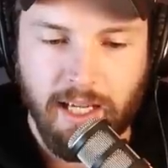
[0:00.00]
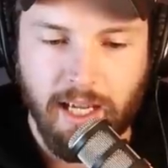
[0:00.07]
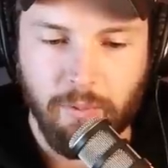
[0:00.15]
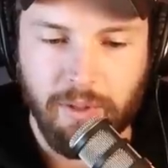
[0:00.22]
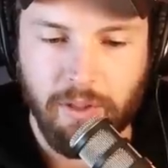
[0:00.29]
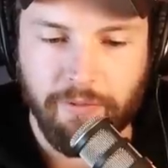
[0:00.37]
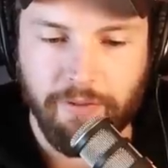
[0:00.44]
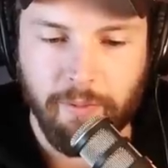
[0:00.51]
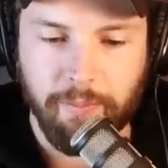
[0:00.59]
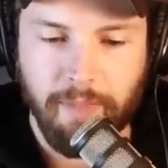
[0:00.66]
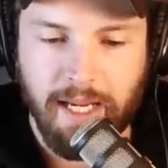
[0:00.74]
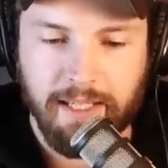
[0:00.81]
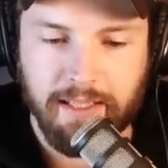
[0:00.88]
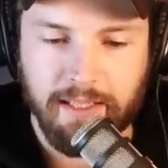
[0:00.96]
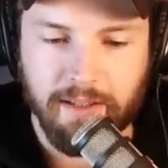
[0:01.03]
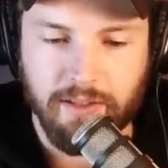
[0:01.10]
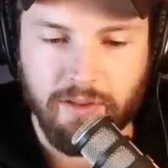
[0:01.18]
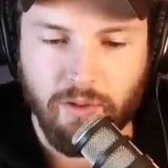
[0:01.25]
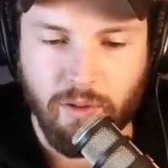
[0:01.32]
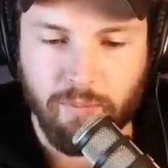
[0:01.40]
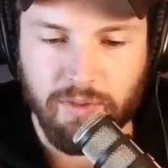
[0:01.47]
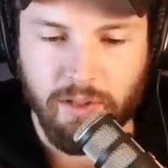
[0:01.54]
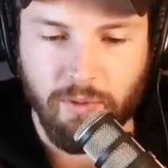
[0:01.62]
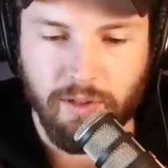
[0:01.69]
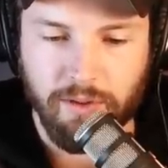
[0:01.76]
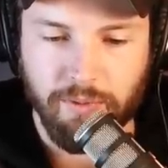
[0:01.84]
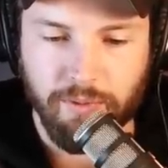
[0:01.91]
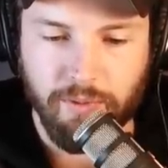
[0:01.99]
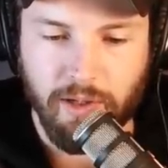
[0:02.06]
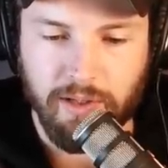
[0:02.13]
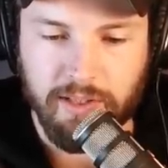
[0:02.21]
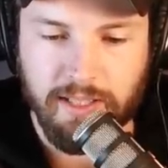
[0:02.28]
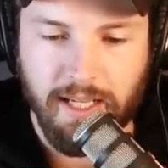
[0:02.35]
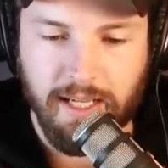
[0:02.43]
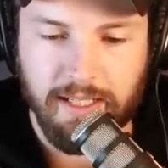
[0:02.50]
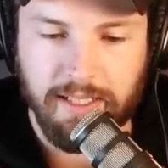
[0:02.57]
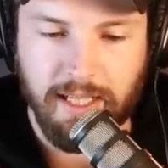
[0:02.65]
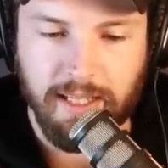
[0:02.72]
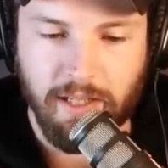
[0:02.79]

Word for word: Uh, we are from Maine and the storm was going through our state